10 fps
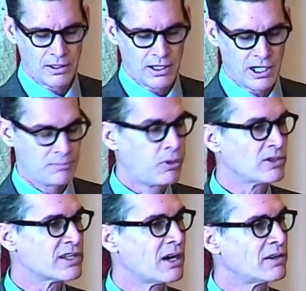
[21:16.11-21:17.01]
He
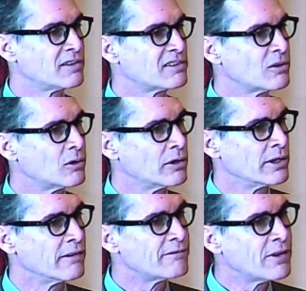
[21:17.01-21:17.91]
put down his
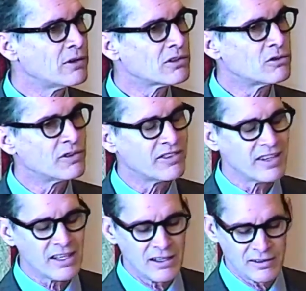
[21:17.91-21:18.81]
sword and fell to his
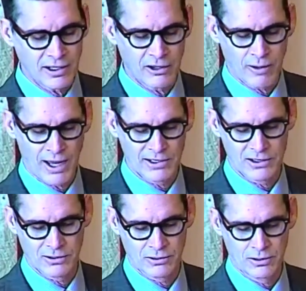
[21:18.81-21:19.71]
knees in
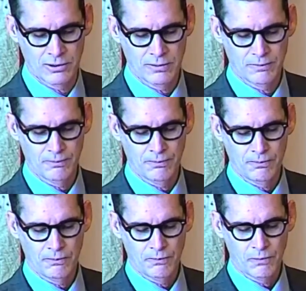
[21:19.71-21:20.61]
gratitude.
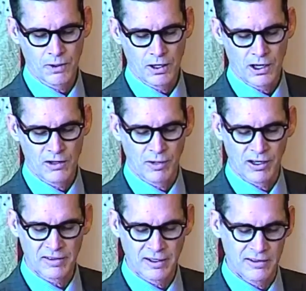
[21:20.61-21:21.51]
And the
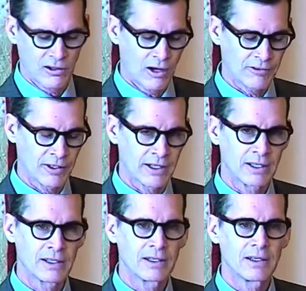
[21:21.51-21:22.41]
monk said softly,
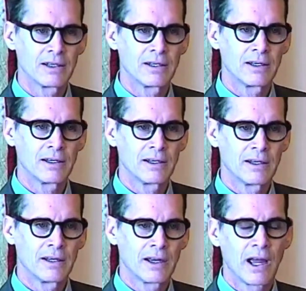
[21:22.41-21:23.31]

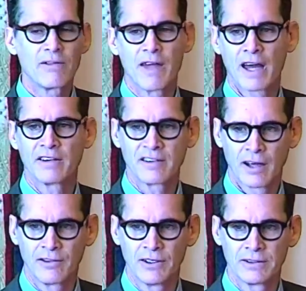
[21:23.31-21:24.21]
"And that is
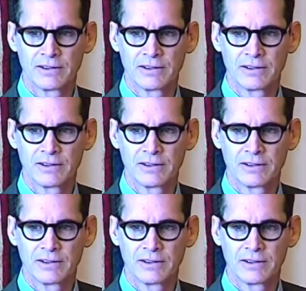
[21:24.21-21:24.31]
heaven."